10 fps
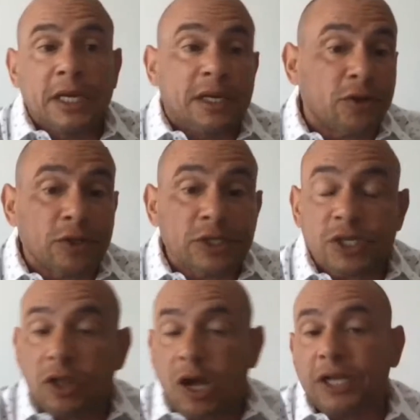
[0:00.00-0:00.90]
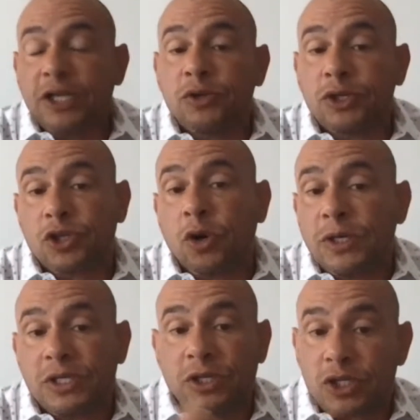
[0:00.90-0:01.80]
Now, there isn't a lot of units
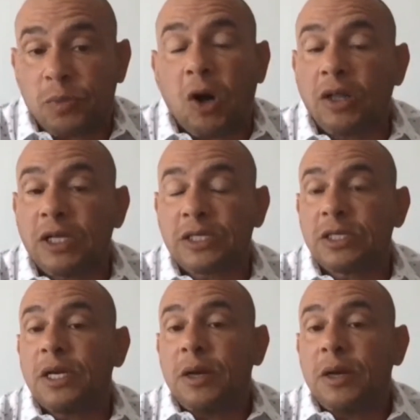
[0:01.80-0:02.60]
always in the smallest,